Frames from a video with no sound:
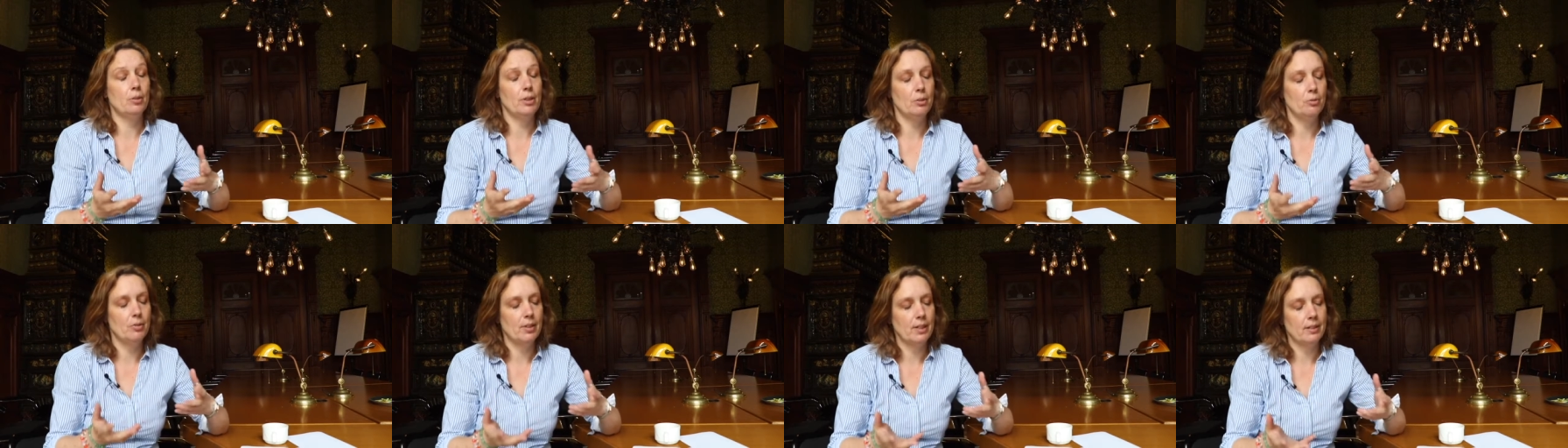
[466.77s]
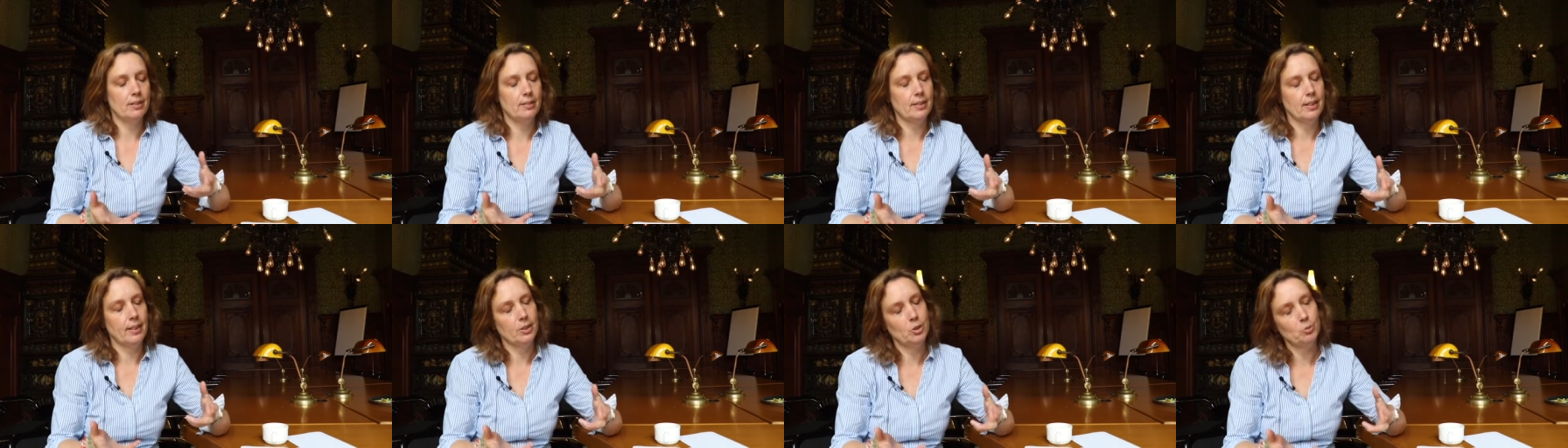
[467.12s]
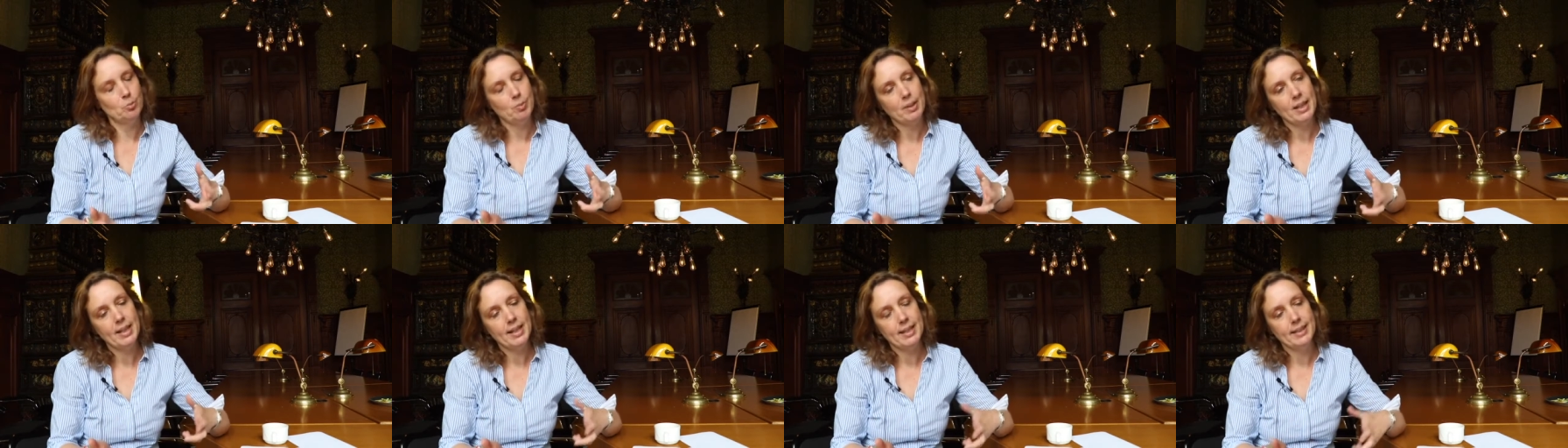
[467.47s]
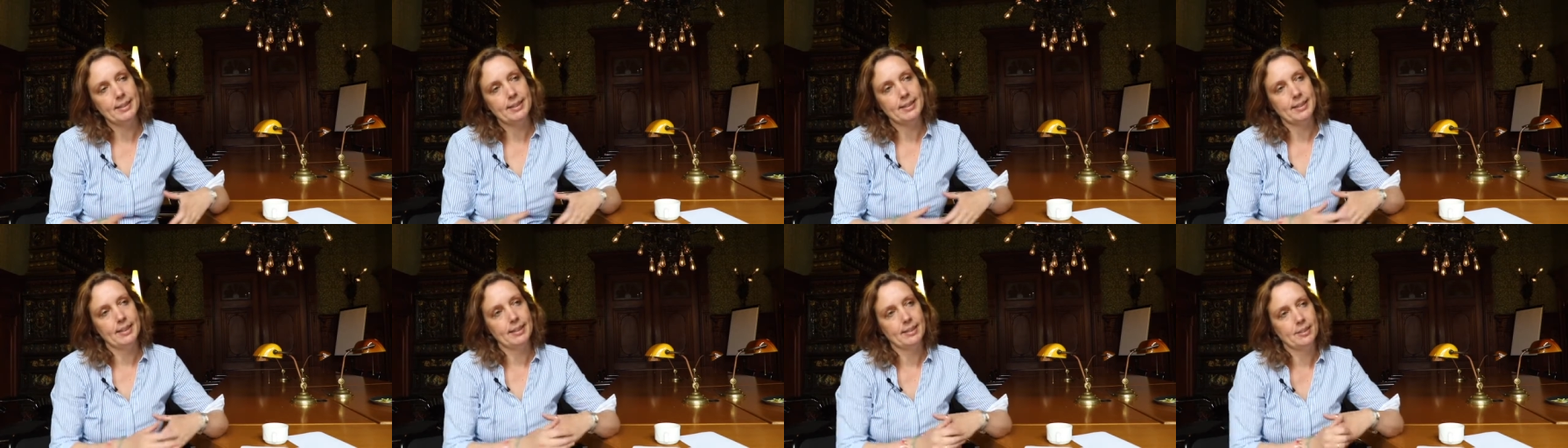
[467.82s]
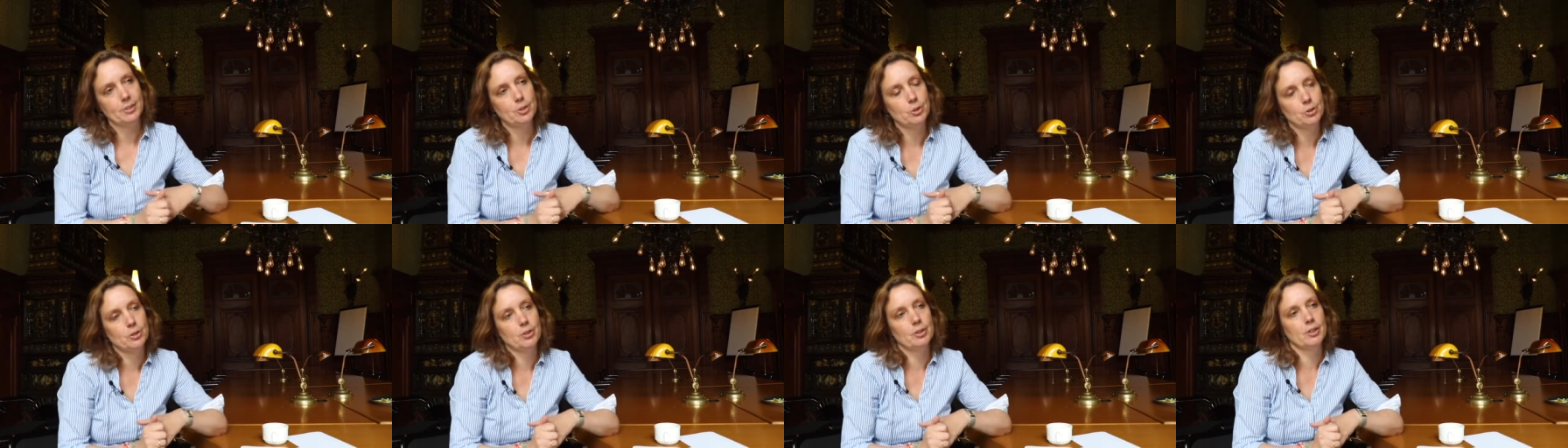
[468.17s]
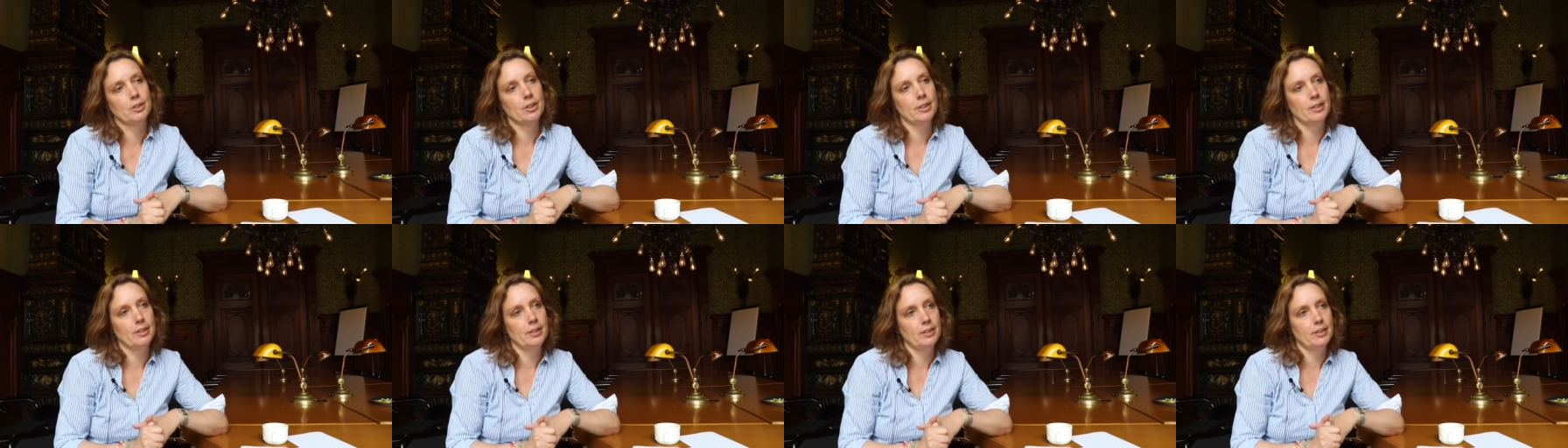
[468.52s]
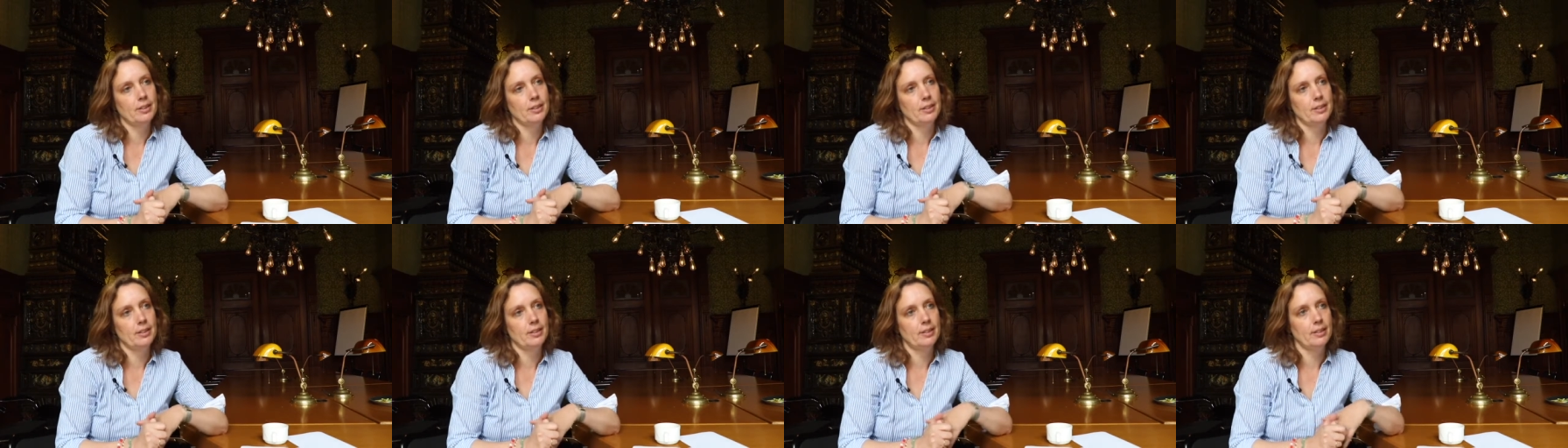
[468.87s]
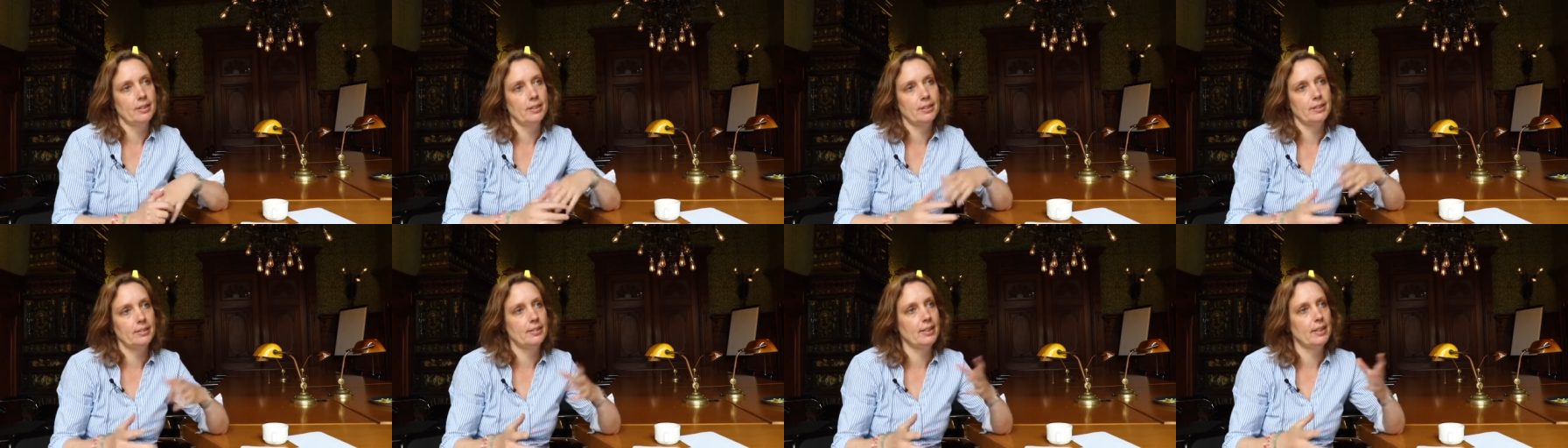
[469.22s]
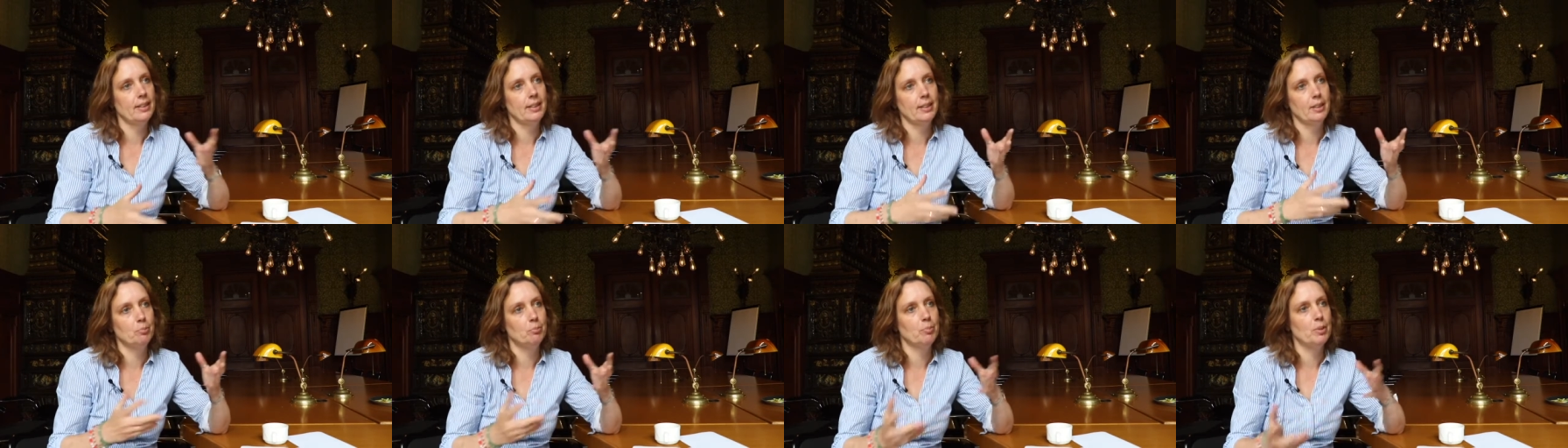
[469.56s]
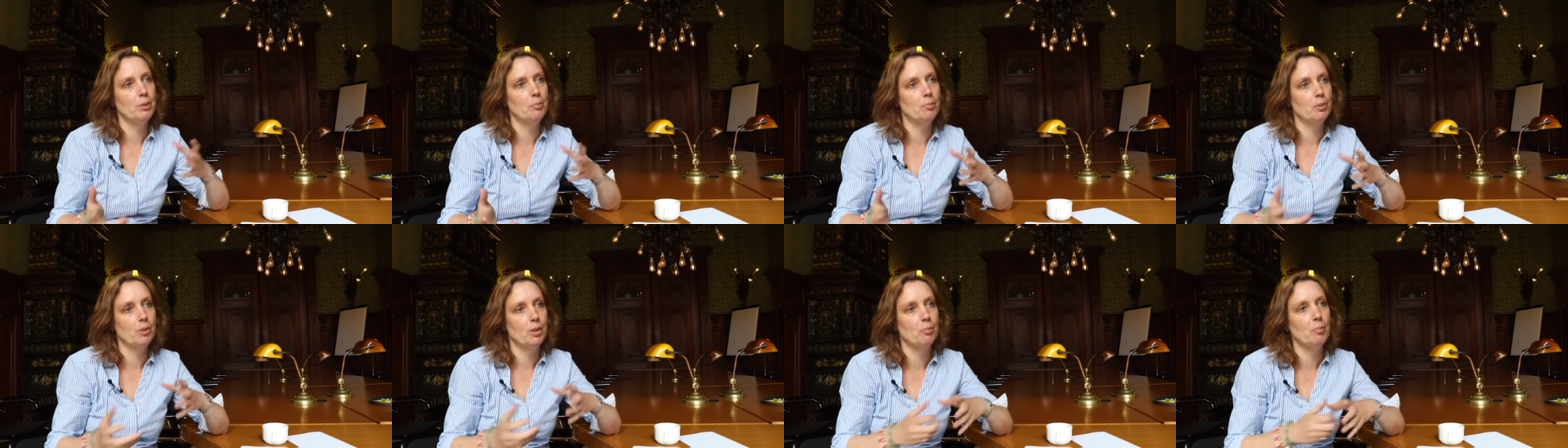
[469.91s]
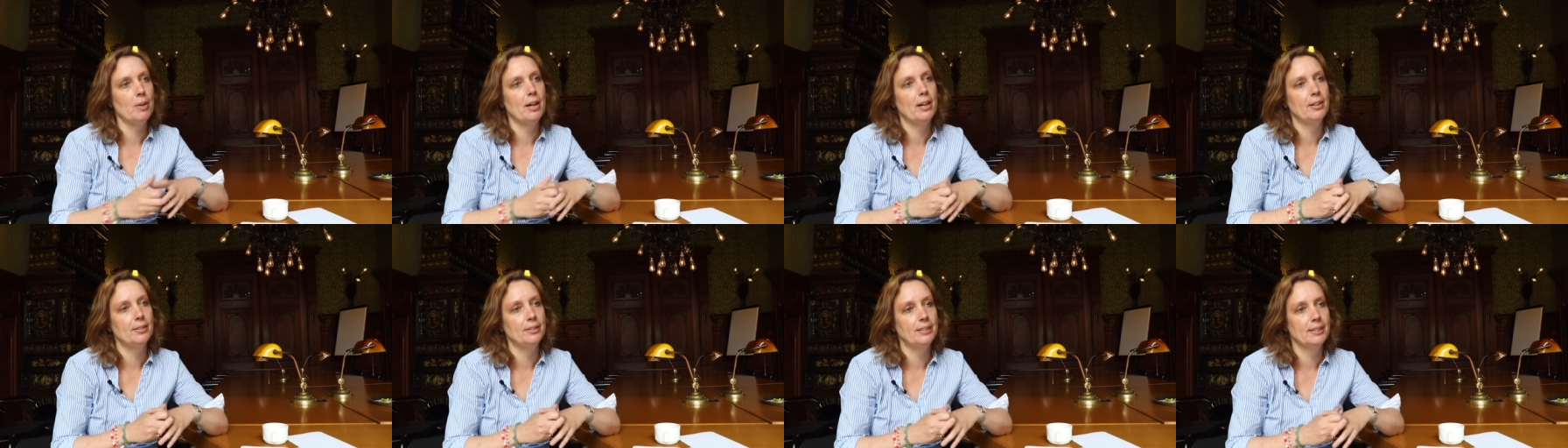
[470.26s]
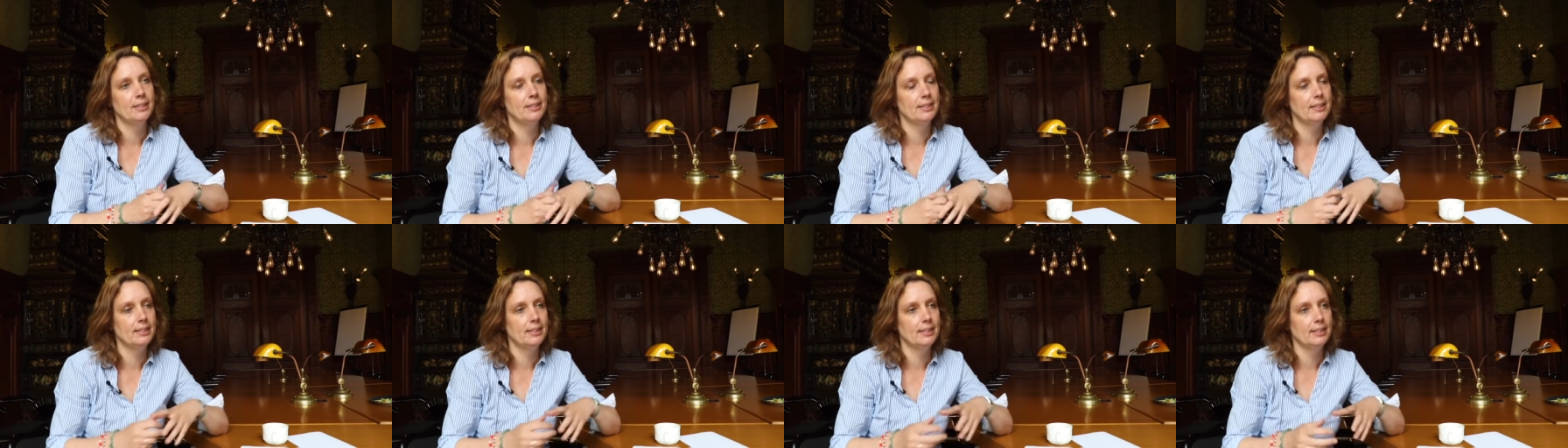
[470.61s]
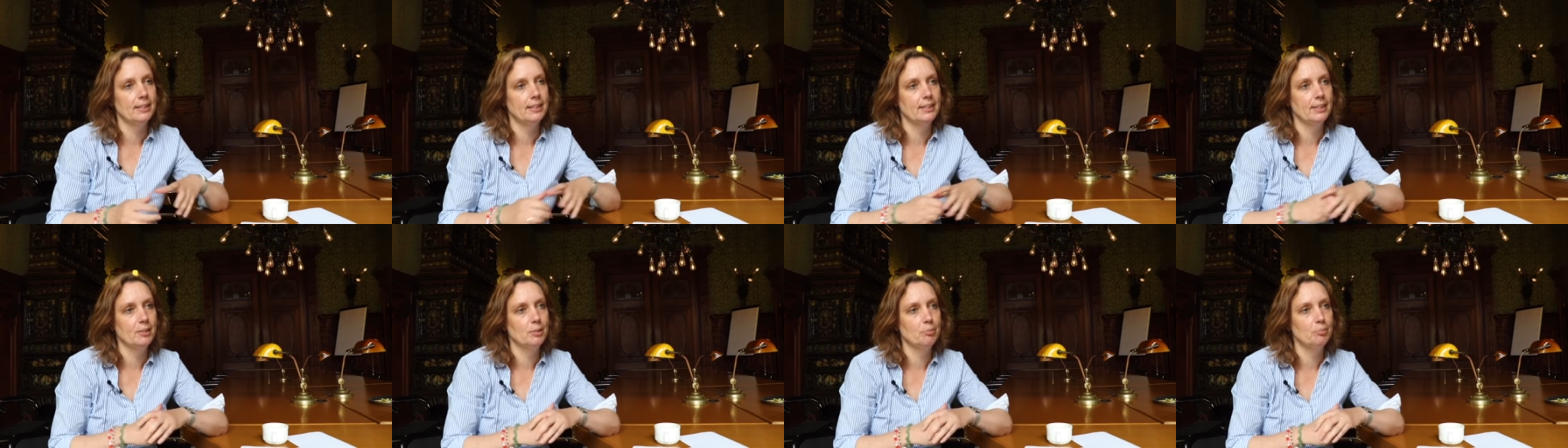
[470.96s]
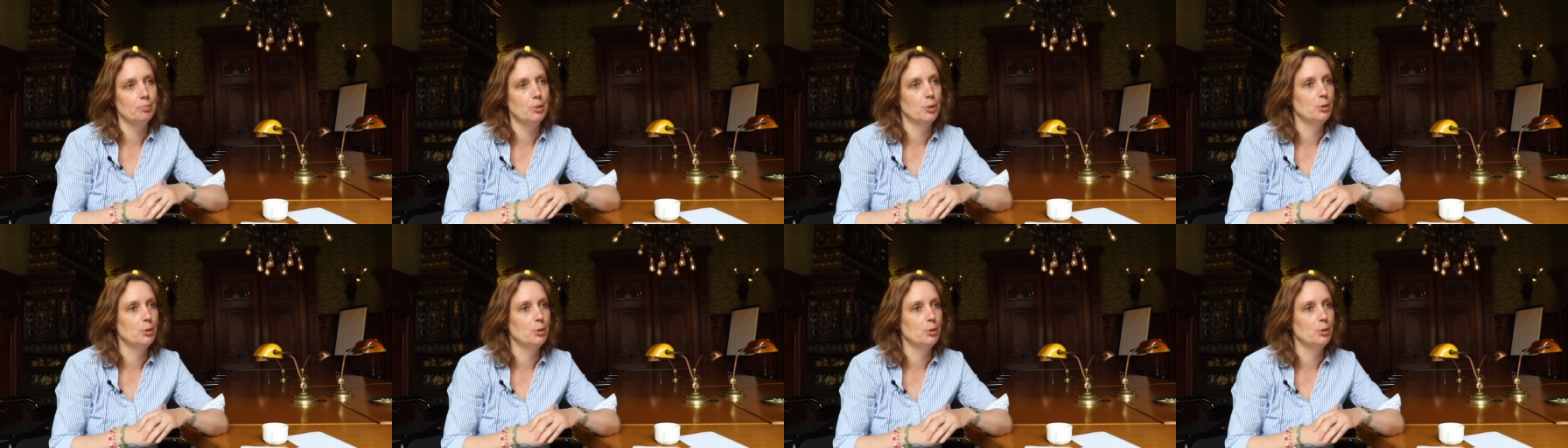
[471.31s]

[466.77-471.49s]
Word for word: event takes place and you're uh, uh, telling people about it, uh,